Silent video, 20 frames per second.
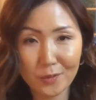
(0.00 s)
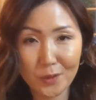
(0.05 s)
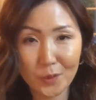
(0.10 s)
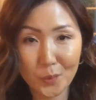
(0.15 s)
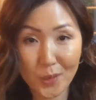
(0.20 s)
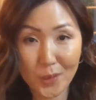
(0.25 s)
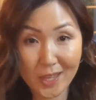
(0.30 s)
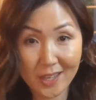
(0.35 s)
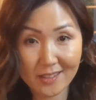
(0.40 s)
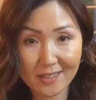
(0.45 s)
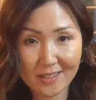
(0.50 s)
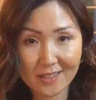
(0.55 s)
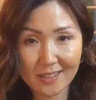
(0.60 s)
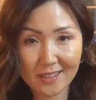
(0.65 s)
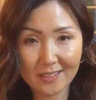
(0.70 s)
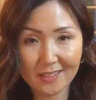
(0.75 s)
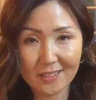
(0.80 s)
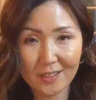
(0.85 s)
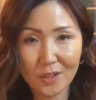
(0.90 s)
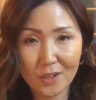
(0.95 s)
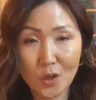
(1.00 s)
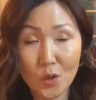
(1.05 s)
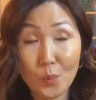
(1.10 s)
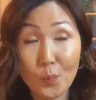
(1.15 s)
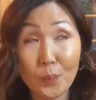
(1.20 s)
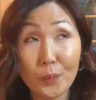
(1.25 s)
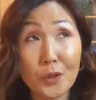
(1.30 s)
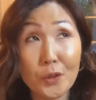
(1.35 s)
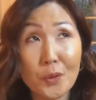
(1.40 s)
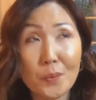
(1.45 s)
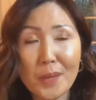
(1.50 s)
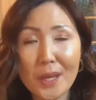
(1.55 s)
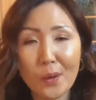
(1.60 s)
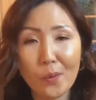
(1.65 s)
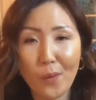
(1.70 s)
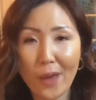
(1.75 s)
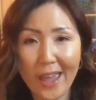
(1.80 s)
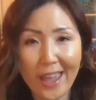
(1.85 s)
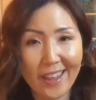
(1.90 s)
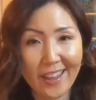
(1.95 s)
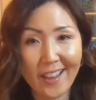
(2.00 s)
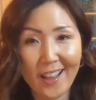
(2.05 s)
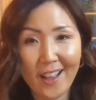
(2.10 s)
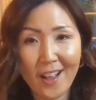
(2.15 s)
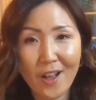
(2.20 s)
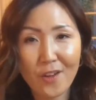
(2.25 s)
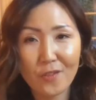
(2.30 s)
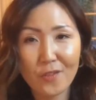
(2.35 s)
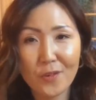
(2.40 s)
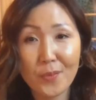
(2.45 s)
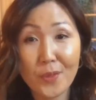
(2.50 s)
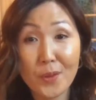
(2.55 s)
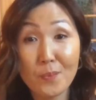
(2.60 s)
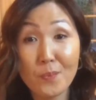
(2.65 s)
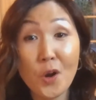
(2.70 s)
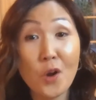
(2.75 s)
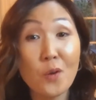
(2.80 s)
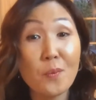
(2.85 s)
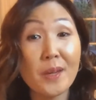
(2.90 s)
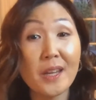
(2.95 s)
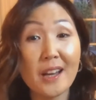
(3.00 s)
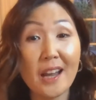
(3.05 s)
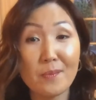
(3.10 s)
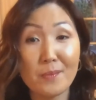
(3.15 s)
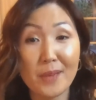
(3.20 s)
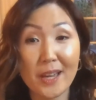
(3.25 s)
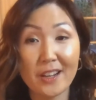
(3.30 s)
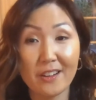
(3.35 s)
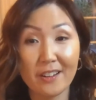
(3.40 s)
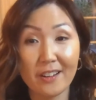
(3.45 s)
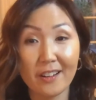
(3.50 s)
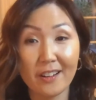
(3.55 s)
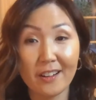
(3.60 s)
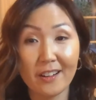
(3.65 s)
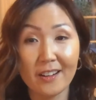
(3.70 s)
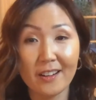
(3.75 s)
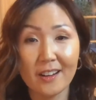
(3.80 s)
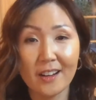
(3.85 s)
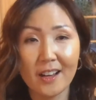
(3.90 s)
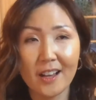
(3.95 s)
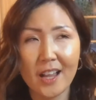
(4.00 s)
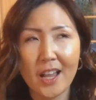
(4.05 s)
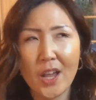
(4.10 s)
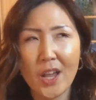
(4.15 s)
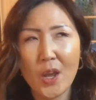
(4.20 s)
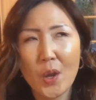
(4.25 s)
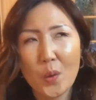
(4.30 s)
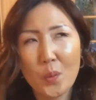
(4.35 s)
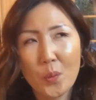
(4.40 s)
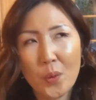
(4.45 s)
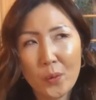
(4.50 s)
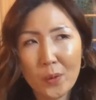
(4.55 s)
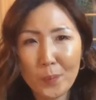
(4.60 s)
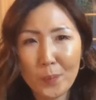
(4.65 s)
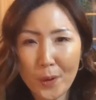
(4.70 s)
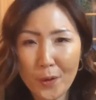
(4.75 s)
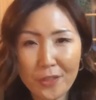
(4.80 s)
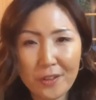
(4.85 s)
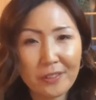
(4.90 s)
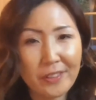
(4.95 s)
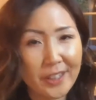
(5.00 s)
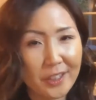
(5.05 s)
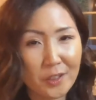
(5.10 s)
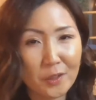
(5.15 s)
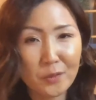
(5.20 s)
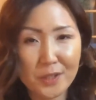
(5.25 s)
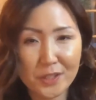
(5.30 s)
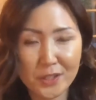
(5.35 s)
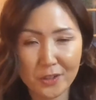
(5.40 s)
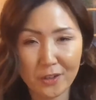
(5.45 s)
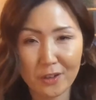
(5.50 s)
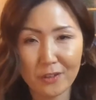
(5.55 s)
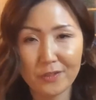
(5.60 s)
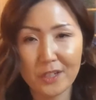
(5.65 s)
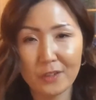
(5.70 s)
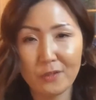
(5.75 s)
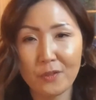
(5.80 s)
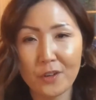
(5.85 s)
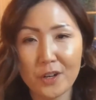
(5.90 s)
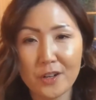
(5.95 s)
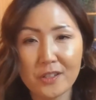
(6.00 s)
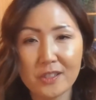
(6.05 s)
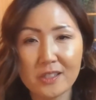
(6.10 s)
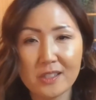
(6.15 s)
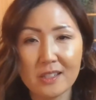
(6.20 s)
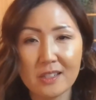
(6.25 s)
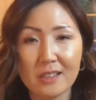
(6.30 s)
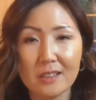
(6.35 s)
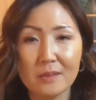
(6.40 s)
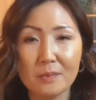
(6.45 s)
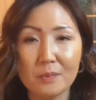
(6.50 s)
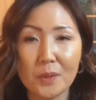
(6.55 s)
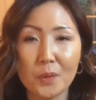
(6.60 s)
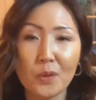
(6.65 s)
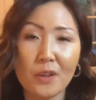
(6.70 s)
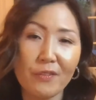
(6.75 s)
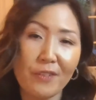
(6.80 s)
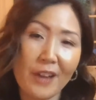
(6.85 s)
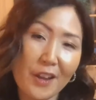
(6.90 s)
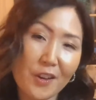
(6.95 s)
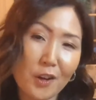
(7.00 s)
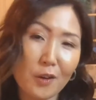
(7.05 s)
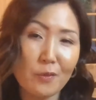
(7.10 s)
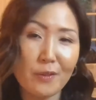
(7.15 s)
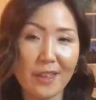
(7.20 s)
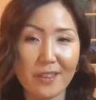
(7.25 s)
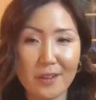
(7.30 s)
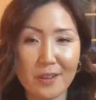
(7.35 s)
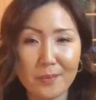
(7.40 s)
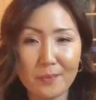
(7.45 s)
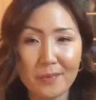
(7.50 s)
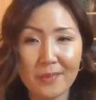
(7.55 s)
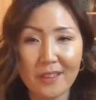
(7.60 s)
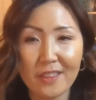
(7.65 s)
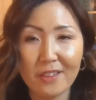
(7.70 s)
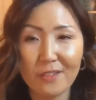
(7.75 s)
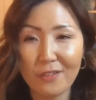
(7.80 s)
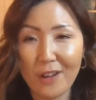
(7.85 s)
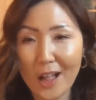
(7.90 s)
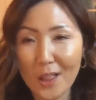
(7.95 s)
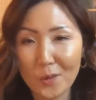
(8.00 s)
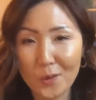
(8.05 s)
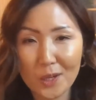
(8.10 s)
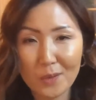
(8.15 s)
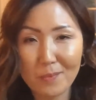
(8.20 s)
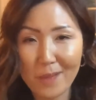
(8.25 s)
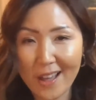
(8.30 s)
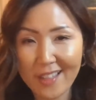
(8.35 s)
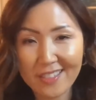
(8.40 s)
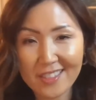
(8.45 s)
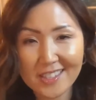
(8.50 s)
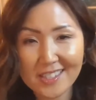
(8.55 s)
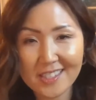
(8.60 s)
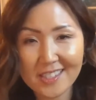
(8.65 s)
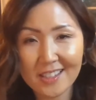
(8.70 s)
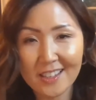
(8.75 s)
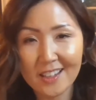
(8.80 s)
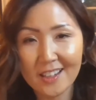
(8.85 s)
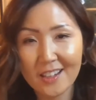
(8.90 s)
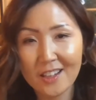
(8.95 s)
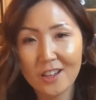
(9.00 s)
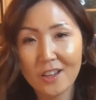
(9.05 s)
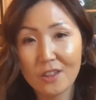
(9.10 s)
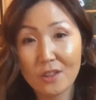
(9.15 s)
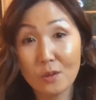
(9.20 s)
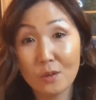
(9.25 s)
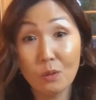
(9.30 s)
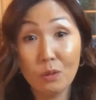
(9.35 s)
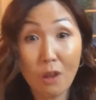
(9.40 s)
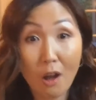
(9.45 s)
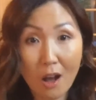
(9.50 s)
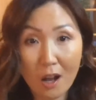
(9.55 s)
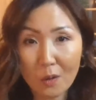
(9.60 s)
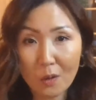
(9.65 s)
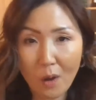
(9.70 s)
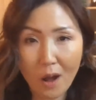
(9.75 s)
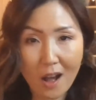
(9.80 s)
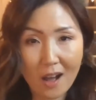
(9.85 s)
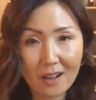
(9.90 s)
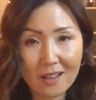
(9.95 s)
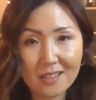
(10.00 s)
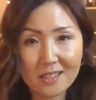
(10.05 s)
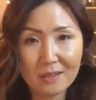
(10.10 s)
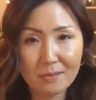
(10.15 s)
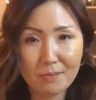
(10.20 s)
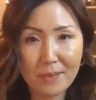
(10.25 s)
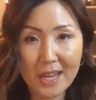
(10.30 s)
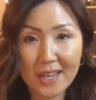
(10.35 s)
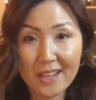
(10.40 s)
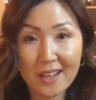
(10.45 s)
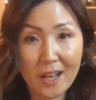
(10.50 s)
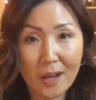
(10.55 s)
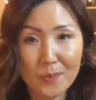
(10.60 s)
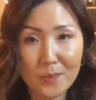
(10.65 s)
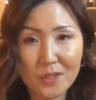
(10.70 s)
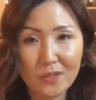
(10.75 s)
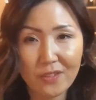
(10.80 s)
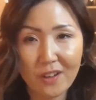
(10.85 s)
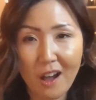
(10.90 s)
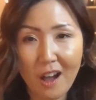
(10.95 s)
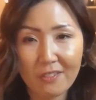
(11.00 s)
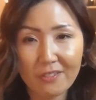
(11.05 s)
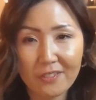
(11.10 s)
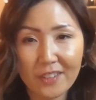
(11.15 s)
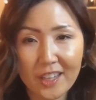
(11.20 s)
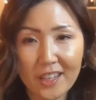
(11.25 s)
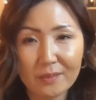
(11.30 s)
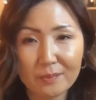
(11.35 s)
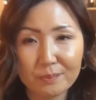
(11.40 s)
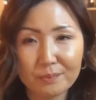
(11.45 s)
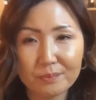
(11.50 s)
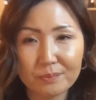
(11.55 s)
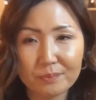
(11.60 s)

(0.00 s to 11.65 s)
Ruiz, who blew me away from the moment I met her. We were both a little reserved at first, but we found our rhythm in the following months through long walks and many cups of coffee.